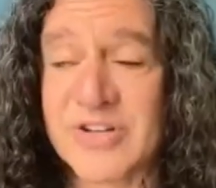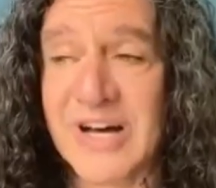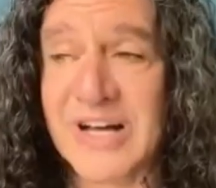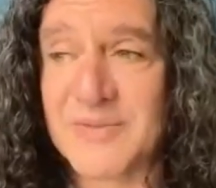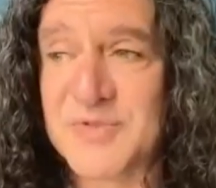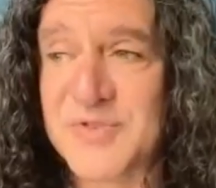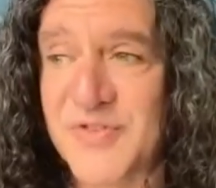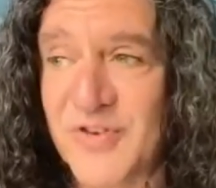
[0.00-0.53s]

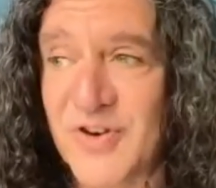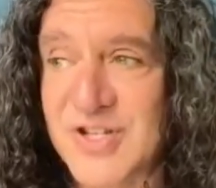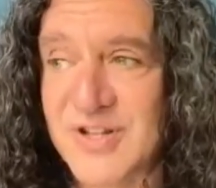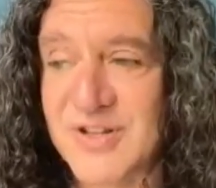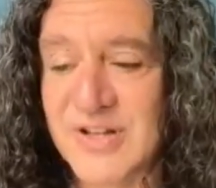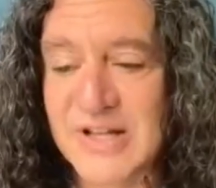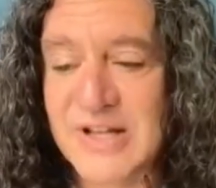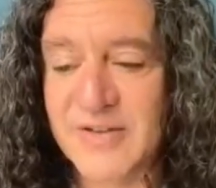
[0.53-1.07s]
Taleb's first
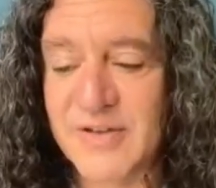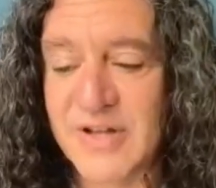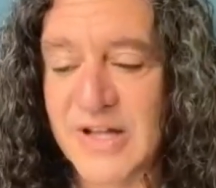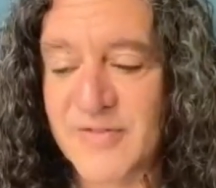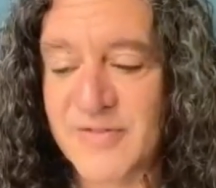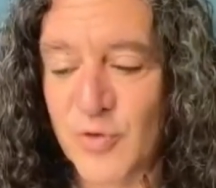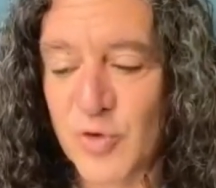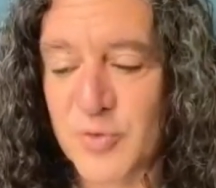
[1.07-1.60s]
in, in,
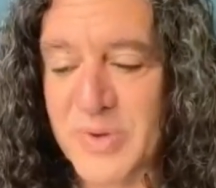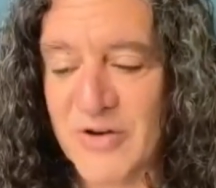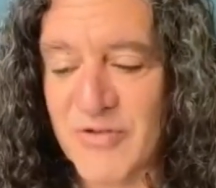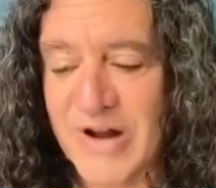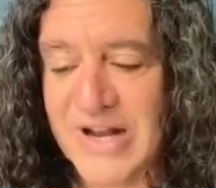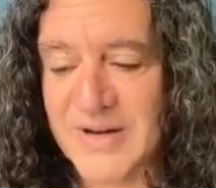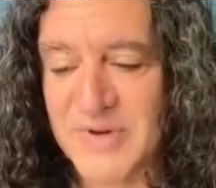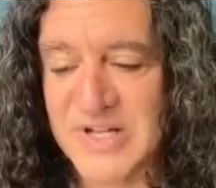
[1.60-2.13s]
Fooled by
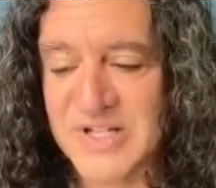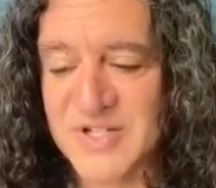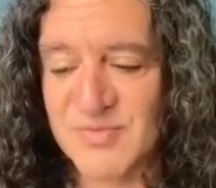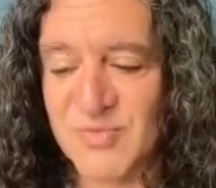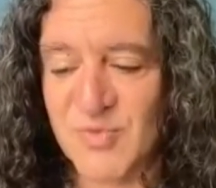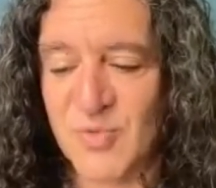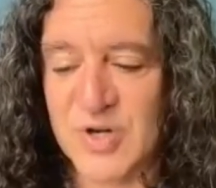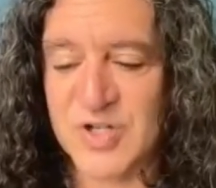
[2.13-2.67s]
Randomness,
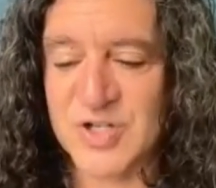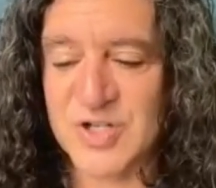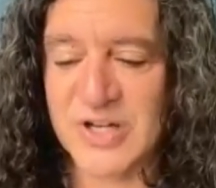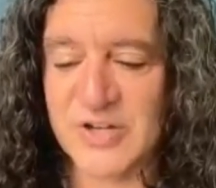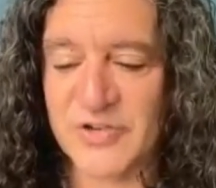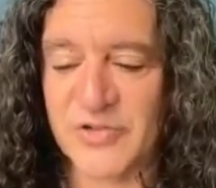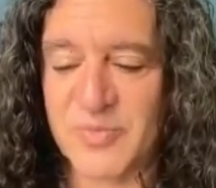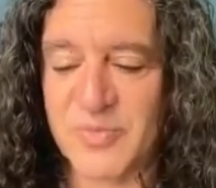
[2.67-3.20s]
which
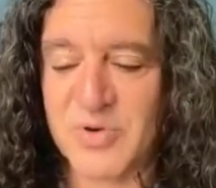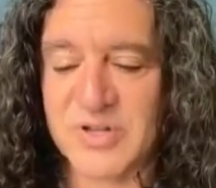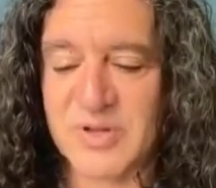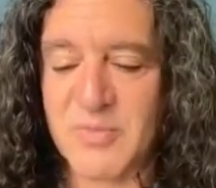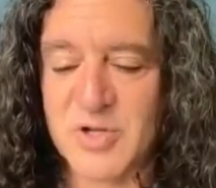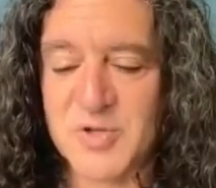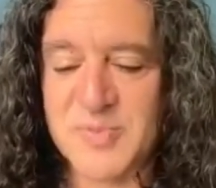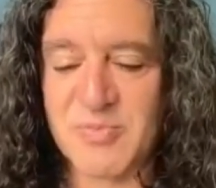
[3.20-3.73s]
is the book that
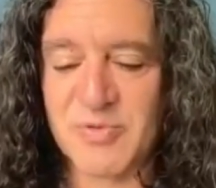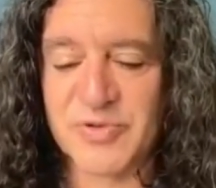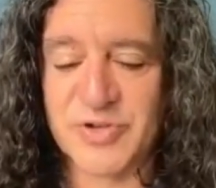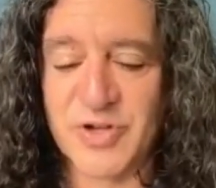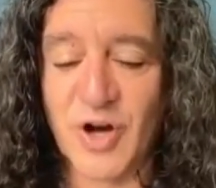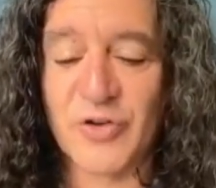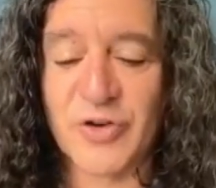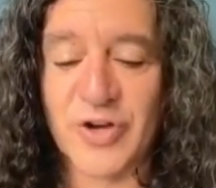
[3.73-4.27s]
most people
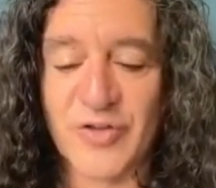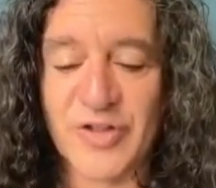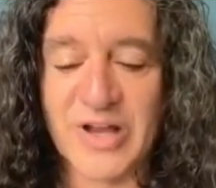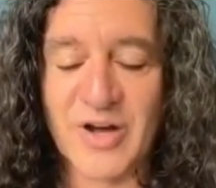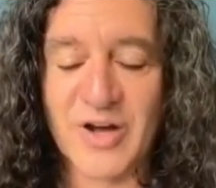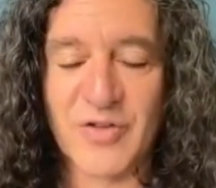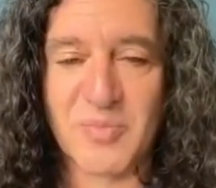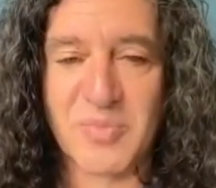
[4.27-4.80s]
don't know. They
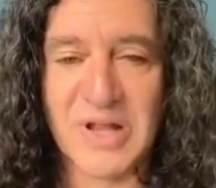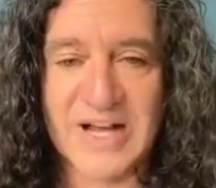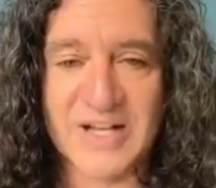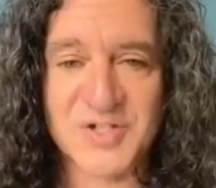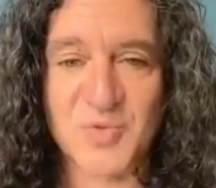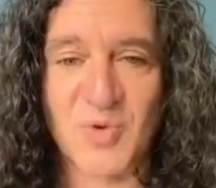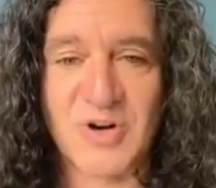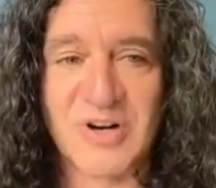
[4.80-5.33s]
know The Black
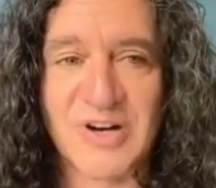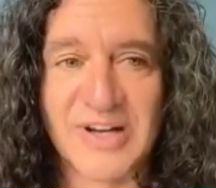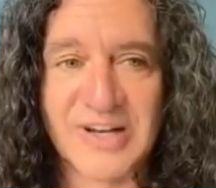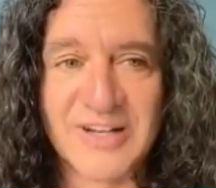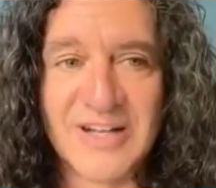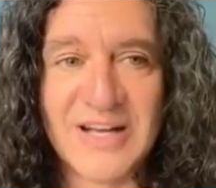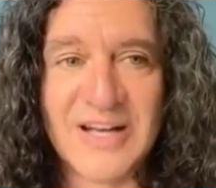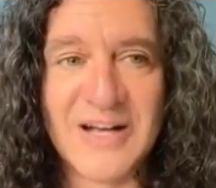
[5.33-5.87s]

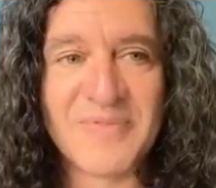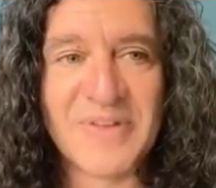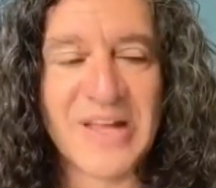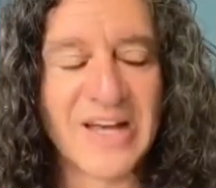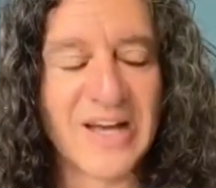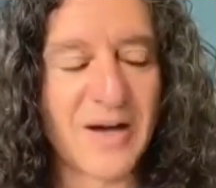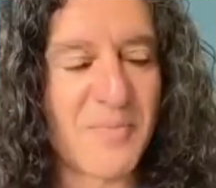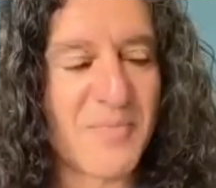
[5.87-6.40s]
Swan,
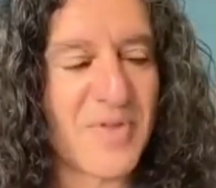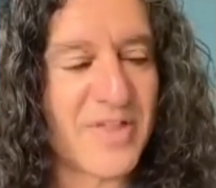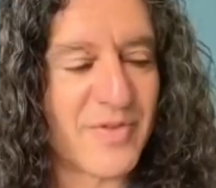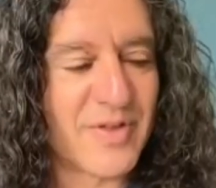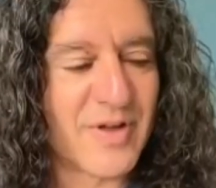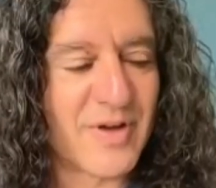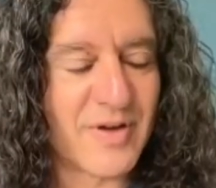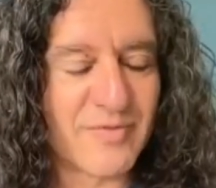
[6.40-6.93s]
um, mm-hmm.
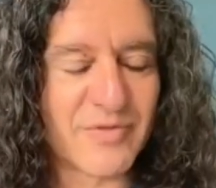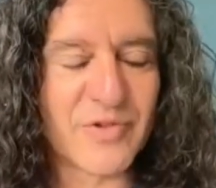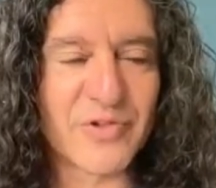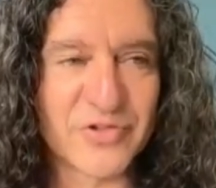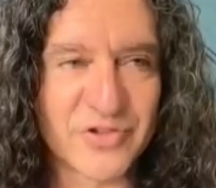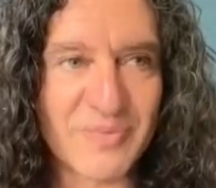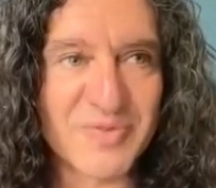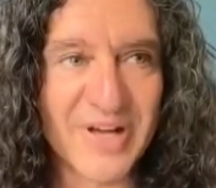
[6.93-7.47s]
the
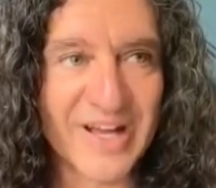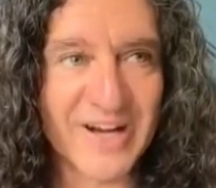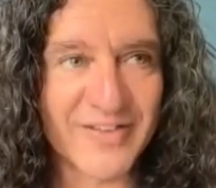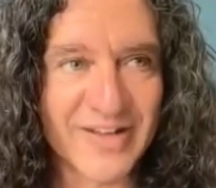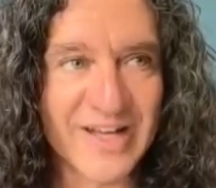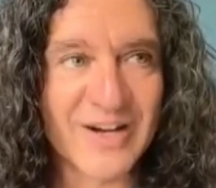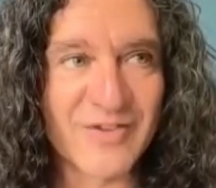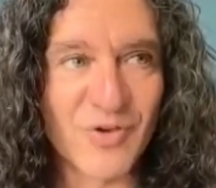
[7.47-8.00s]
subtitle,
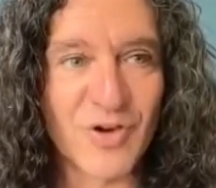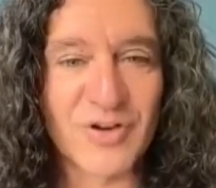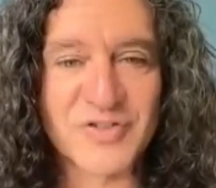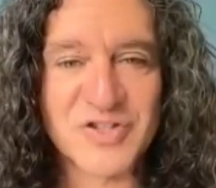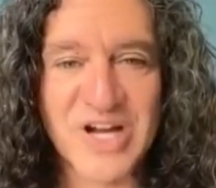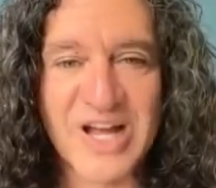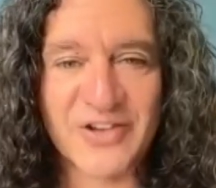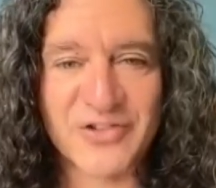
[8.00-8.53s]
The Hidden Role of
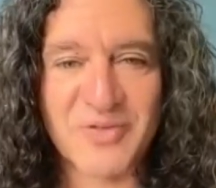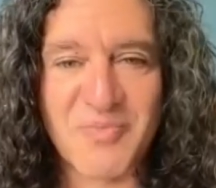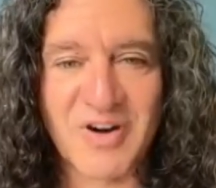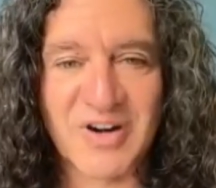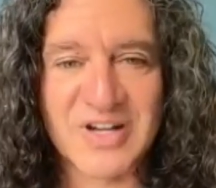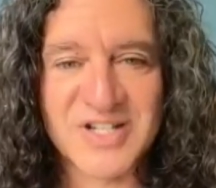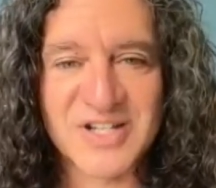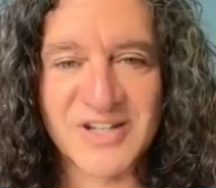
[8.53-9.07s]
Chance in
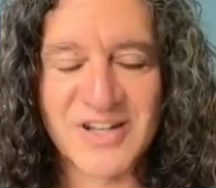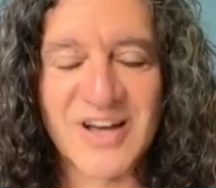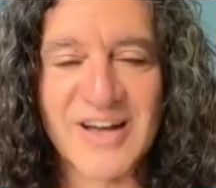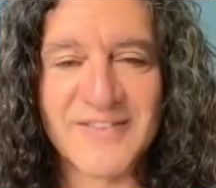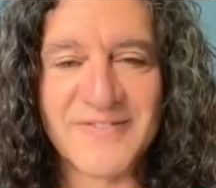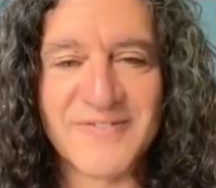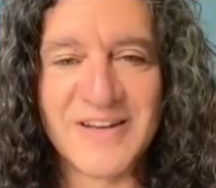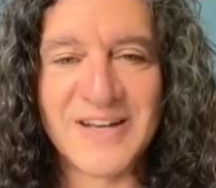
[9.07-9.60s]
Markets and
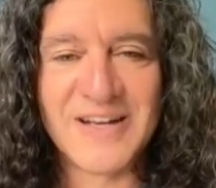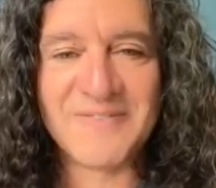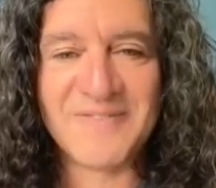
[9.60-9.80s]
Life.